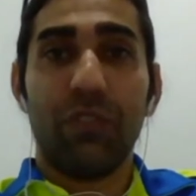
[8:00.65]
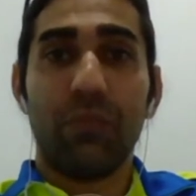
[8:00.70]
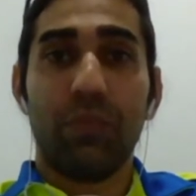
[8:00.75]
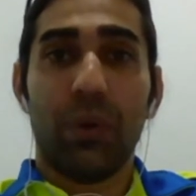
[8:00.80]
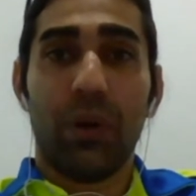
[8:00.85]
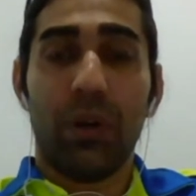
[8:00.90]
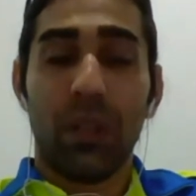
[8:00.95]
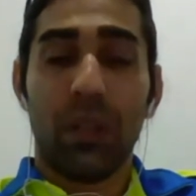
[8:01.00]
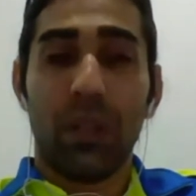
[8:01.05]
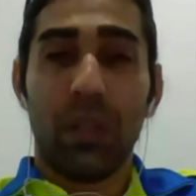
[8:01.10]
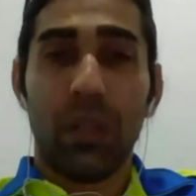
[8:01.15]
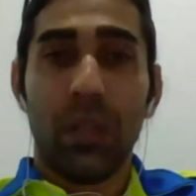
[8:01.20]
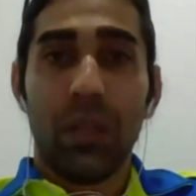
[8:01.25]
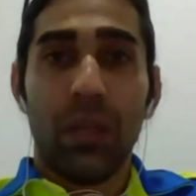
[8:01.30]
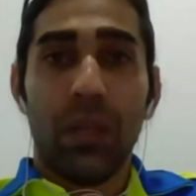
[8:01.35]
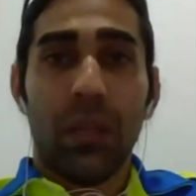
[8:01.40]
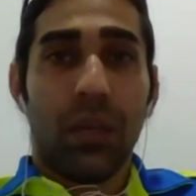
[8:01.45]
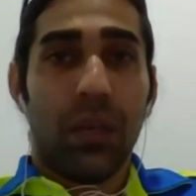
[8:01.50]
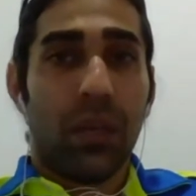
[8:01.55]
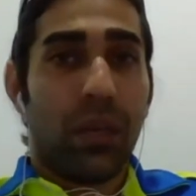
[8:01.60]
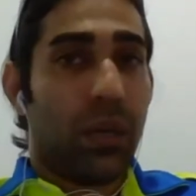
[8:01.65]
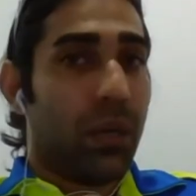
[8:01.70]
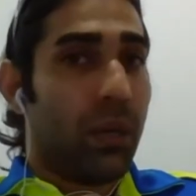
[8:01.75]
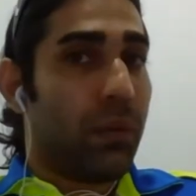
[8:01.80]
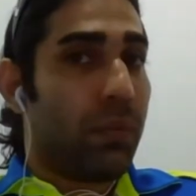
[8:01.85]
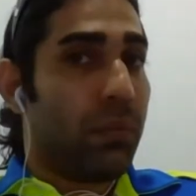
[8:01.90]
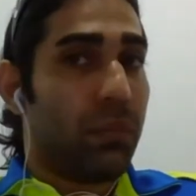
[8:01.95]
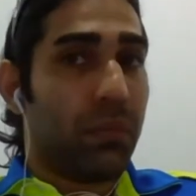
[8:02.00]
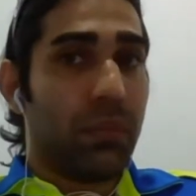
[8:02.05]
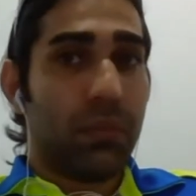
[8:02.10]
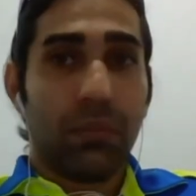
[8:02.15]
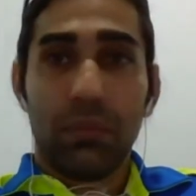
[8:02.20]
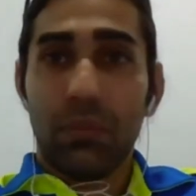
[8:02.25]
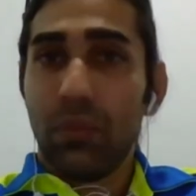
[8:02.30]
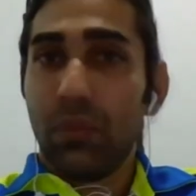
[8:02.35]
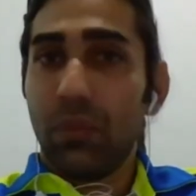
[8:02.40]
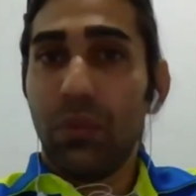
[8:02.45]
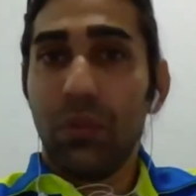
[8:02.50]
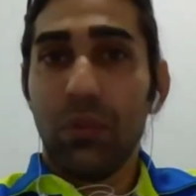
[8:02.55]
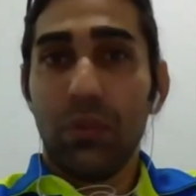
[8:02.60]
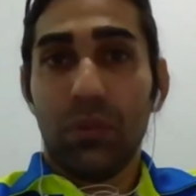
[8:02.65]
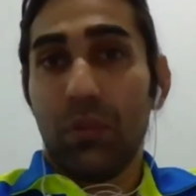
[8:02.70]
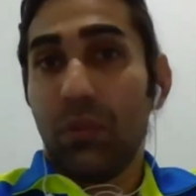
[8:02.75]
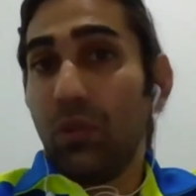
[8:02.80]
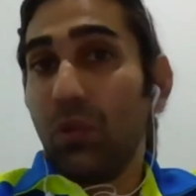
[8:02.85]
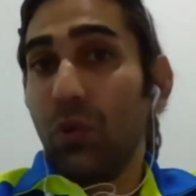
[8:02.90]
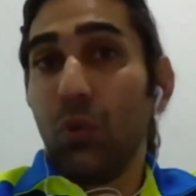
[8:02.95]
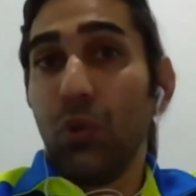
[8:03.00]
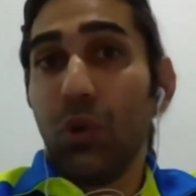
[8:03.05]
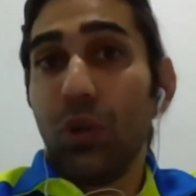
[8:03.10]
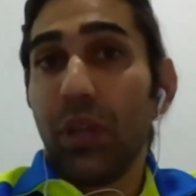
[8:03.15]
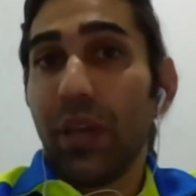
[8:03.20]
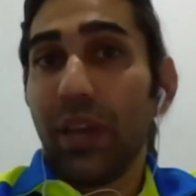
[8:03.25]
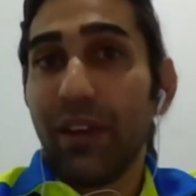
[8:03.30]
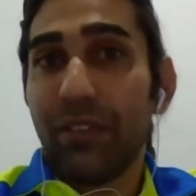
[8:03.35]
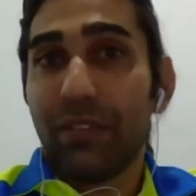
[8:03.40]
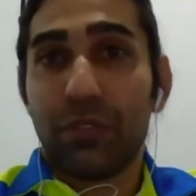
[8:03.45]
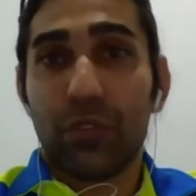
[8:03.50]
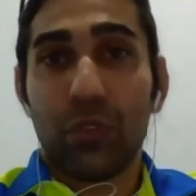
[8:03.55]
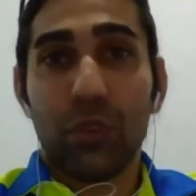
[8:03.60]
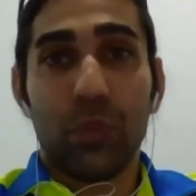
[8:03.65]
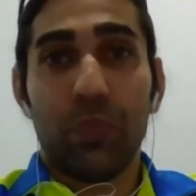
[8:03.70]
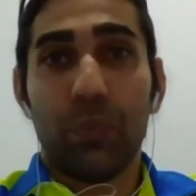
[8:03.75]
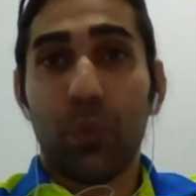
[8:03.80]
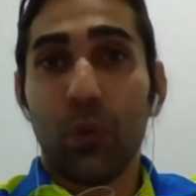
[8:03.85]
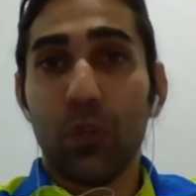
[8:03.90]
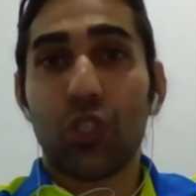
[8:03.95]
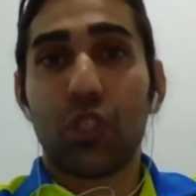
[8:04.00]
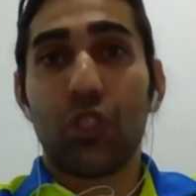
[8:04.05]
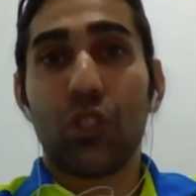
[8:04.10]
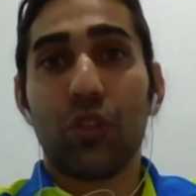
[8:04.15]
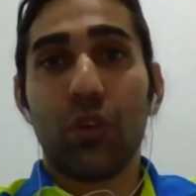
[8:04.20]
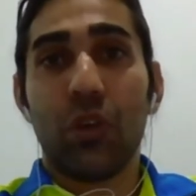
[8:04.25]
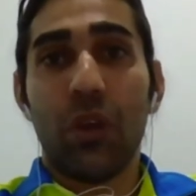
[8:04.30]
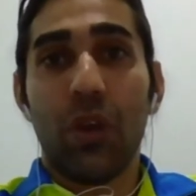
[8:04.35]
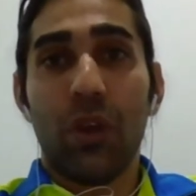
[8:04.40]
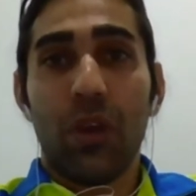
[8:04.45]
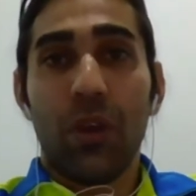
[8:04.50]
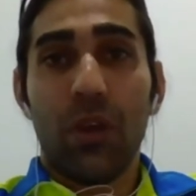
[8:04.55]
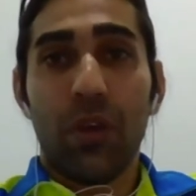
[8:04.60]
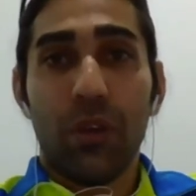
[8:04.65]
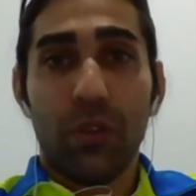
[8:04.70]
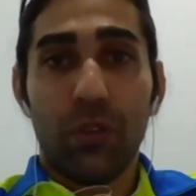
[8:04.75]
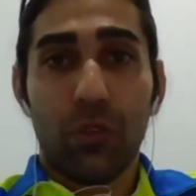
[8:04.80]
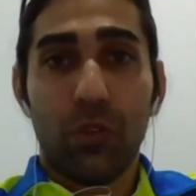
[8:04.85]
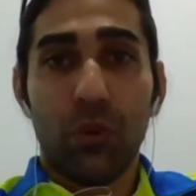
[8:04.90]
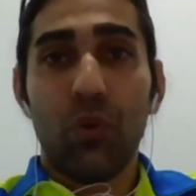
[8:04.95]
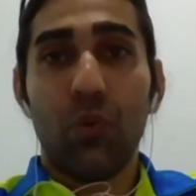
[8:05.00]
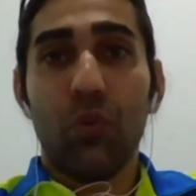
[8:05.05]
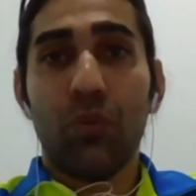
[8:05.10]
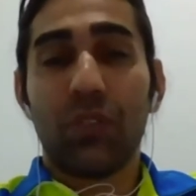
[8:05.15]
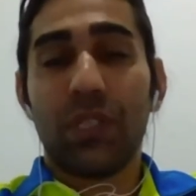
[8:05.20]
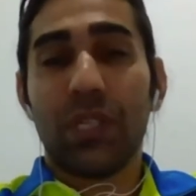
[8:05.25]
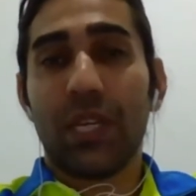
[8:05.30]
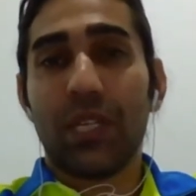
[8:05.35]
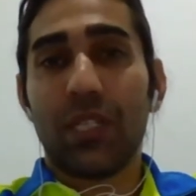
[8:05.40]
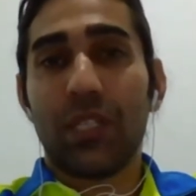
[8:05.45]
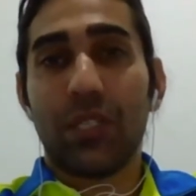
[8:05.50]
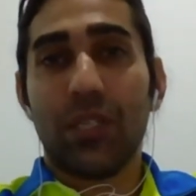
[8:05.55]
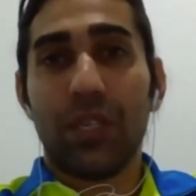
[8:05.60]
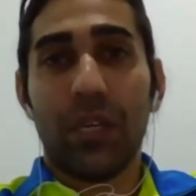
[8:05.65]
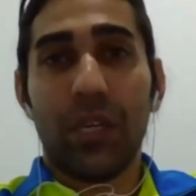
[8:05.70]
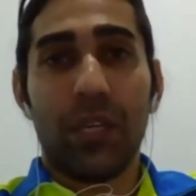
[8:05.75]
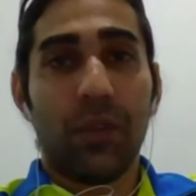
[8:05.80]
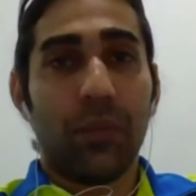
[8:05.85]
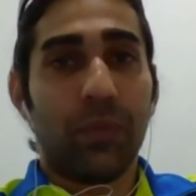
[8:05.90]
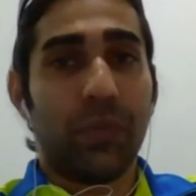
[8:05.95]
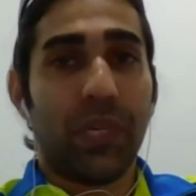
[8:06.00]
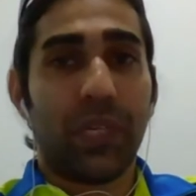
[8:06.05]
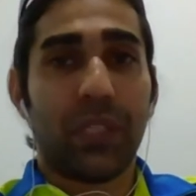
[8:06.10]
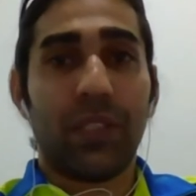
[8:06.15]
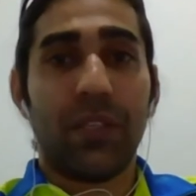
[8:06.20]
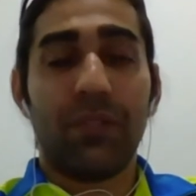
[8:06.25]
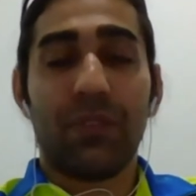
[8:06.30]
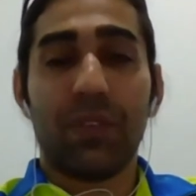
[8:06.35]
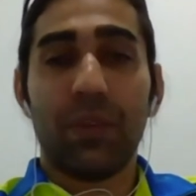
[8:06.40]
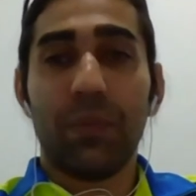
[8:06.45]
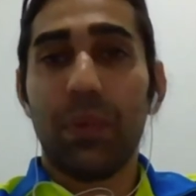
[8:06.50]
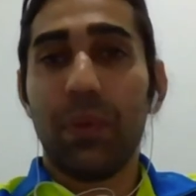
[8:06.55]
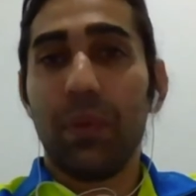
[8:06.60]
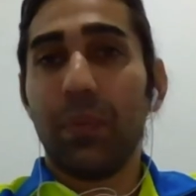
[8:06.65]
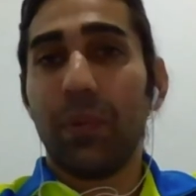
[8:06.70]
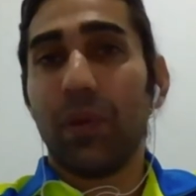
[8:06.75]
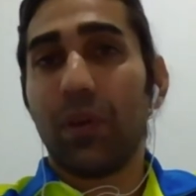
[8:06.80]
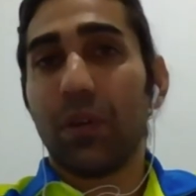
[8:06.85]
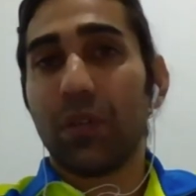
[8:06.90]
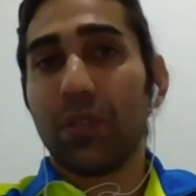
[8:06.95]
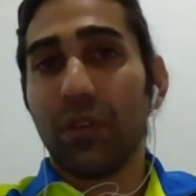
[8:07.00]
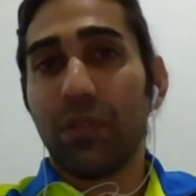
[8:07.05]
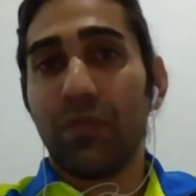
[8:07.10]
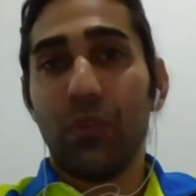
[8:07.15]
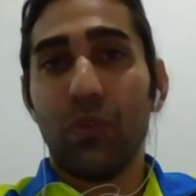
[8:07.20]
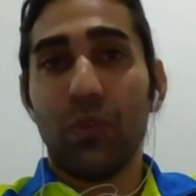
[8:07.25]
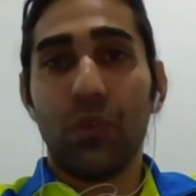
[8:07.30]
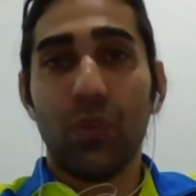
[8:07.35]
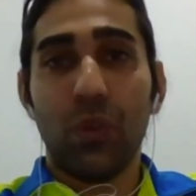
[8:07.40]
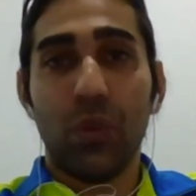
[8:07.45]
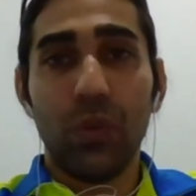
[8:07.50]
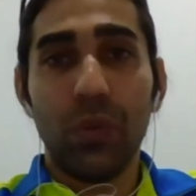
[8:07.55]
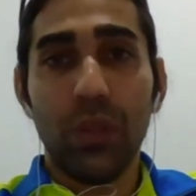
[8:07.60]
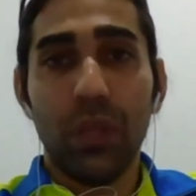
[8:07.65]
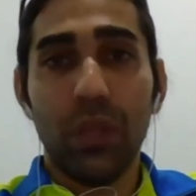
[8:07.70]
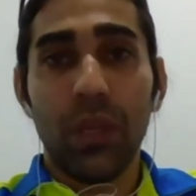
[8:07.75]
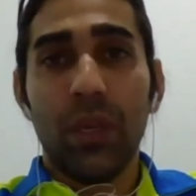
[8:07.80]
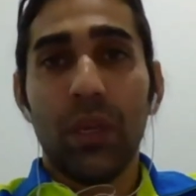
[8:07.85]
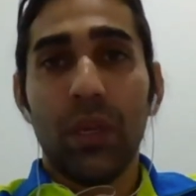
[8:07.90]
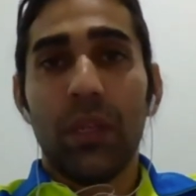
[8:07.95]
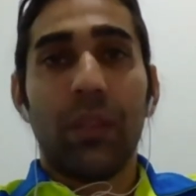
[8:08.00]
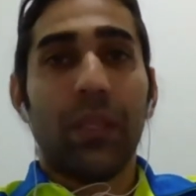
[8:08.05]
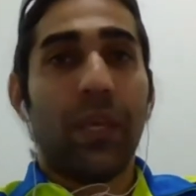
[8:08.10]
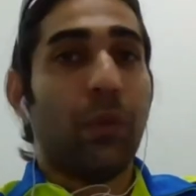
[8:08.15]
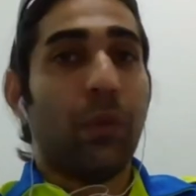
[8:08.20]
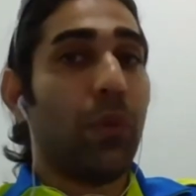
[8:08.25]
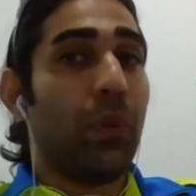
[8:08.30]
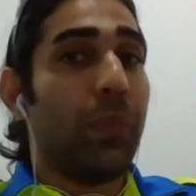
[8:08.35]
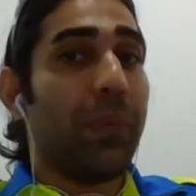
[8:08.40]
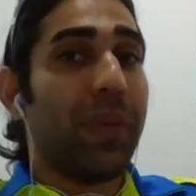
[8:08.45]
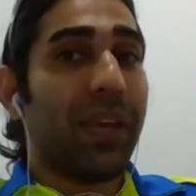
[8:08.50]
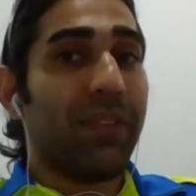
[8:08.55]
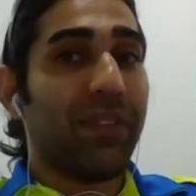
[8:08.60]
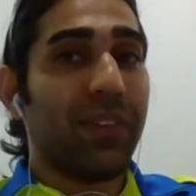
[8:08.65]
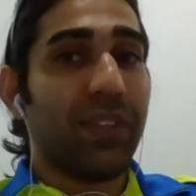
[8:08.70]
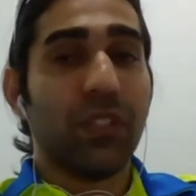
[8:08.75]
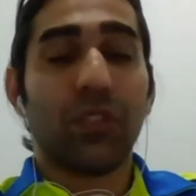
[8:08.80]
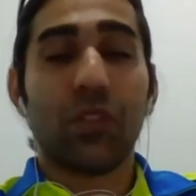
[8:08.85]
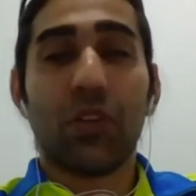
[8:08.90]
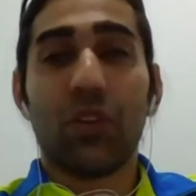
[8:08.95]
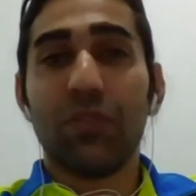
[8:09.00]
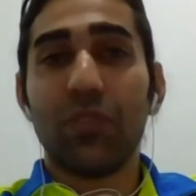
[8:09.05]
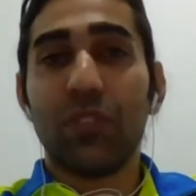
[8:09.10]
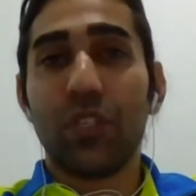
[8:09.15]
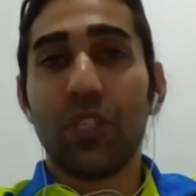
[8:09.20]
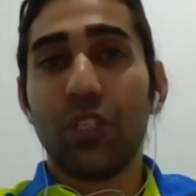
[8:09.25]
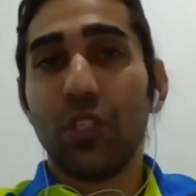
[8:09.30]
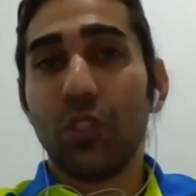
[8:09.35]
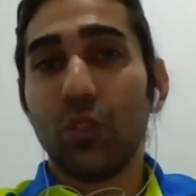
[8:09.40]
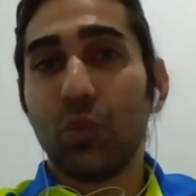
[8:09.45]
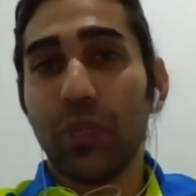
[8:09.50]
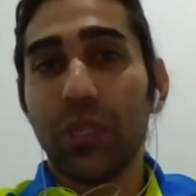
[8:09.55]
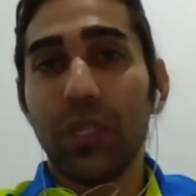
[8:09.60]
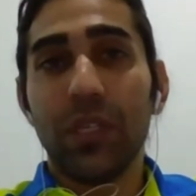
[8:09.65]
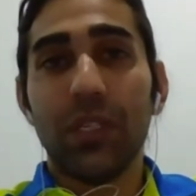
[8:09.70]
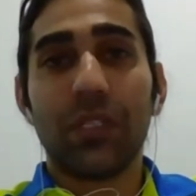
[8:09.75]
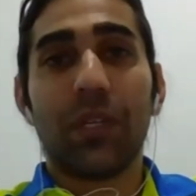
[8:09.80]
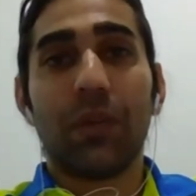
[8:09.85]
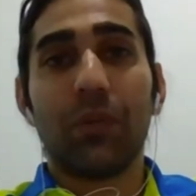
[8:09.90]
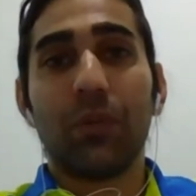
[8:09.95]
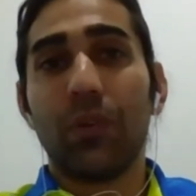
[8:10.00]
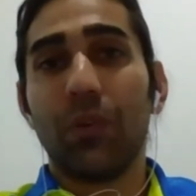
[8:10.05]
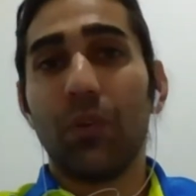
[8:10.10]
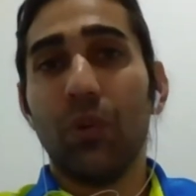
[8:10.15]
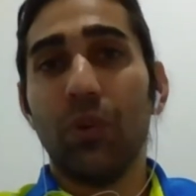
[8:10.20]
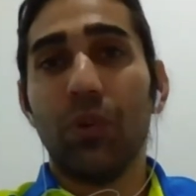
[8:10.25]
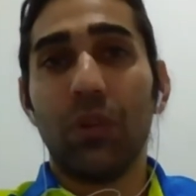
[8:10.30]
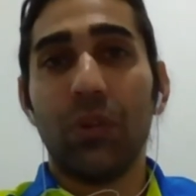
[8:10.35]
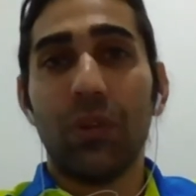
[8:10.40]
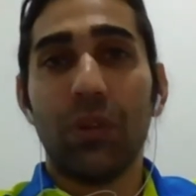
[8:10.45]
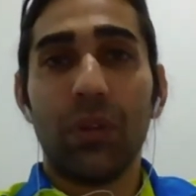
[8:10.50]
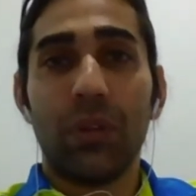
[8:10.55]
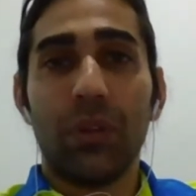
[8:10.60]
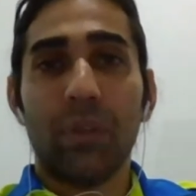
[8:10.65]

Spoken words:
football, you would have to push through such an objective, simply because if you don't, then we'll be having this conversation 20 years down the road.